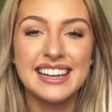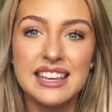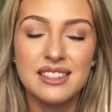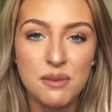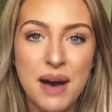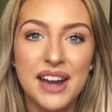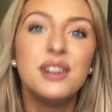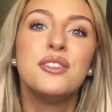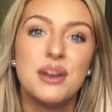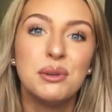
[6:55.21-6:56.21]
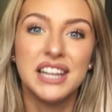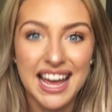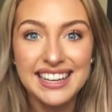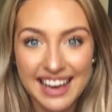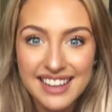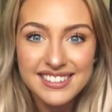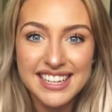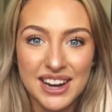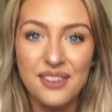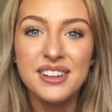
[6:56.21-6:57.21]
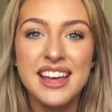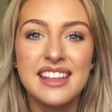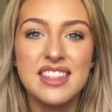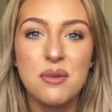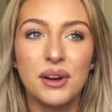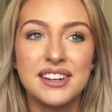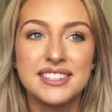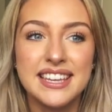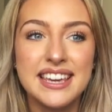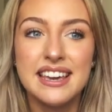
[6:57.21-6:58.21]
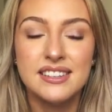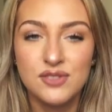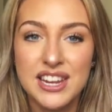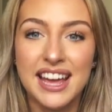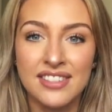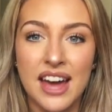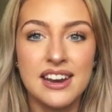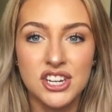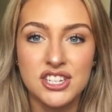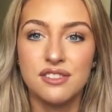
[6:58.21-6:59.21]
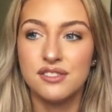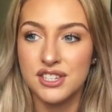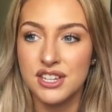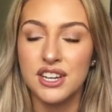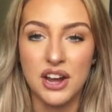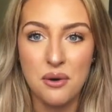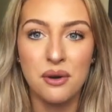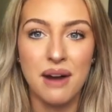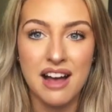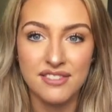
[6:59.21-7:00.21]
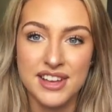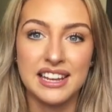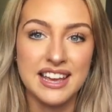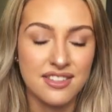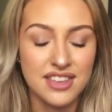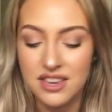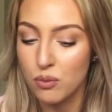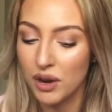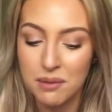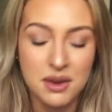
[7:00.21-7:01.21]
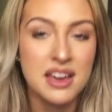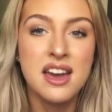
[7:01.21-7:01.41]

The panel, they will like it, you know, they want to see you've taken that initiative to, you know, arrive early and that you want to be